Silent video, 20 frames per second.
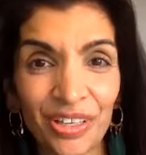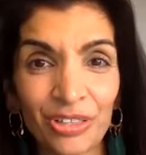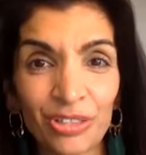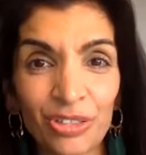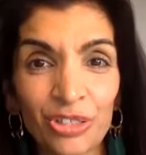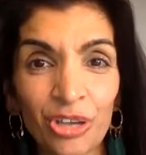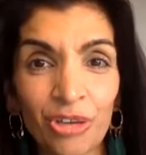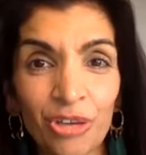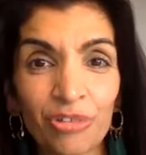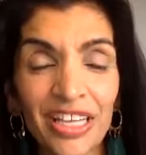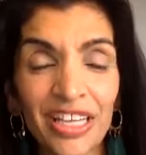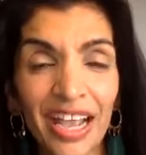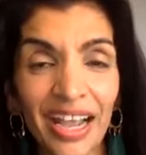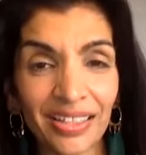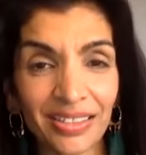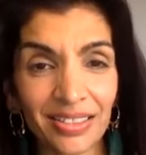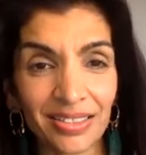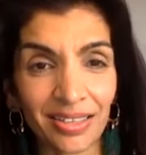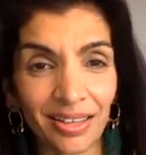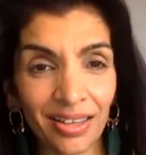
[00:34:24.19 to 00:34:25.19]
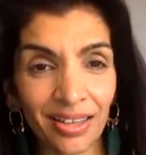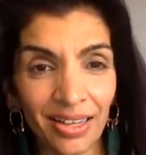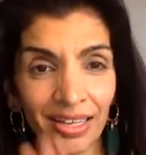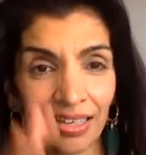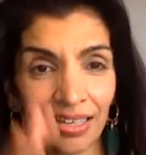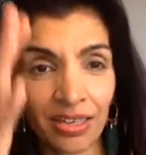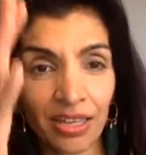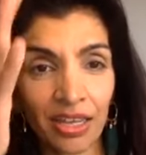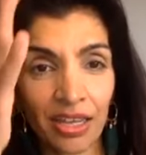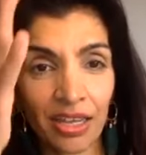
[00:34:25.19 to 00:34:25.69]
Zodiac
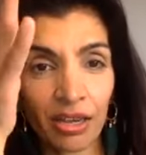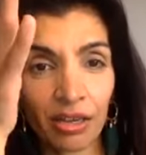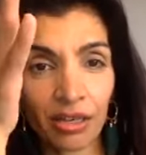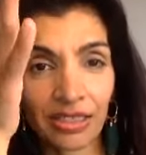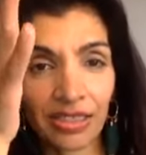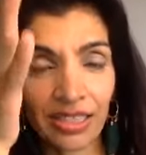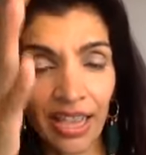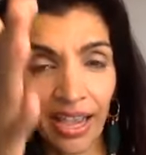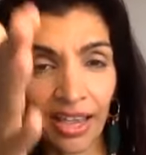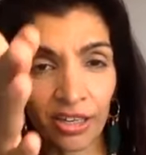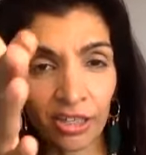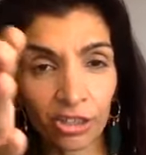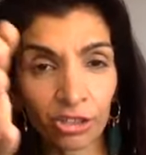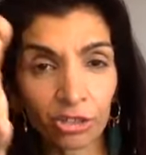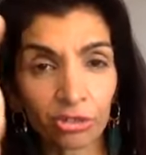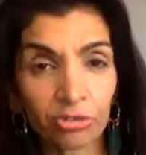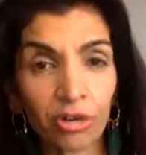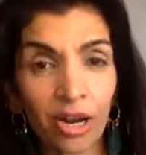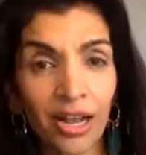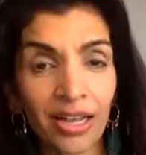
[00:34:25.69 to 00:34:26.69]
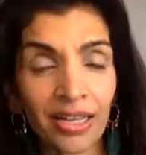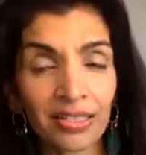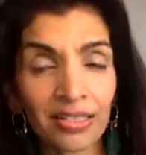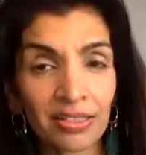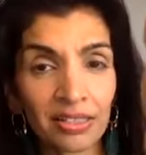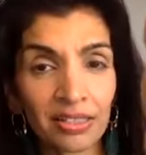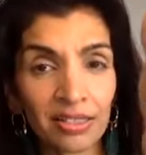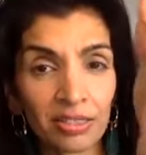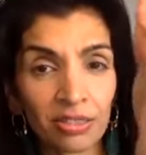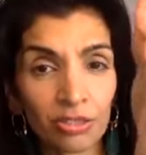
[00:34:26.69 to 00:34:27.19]
sign
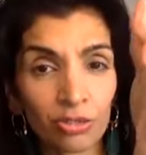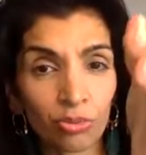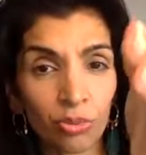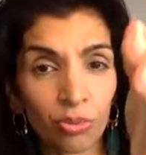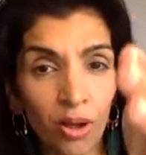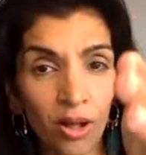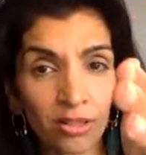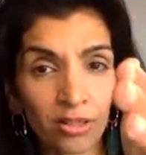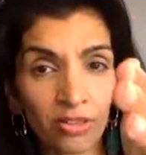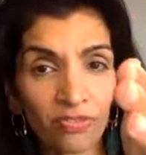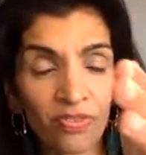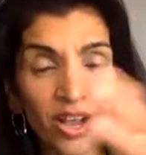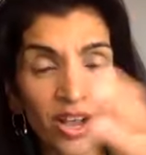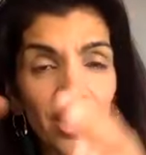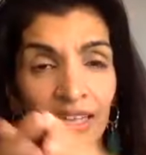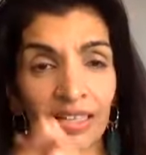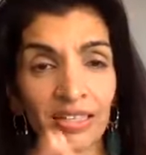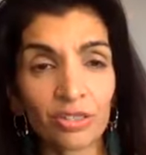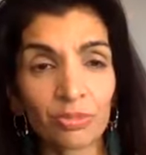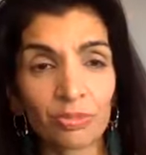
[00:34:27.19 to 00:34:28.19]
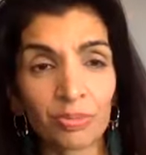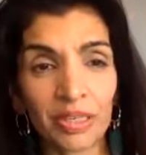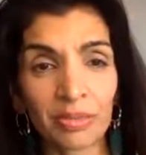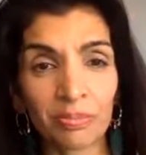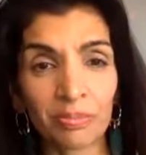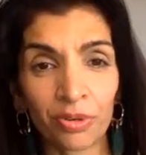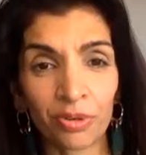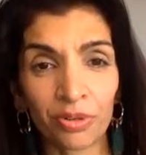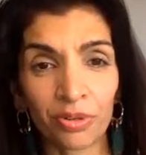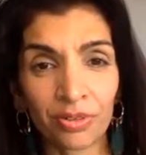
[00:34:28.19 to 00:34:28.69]
categorizes, qualifies
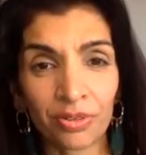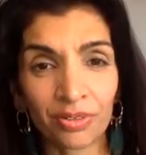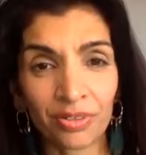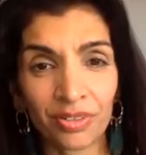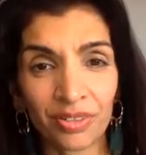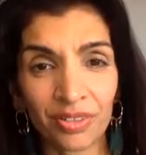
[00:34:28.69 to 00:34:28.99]
people.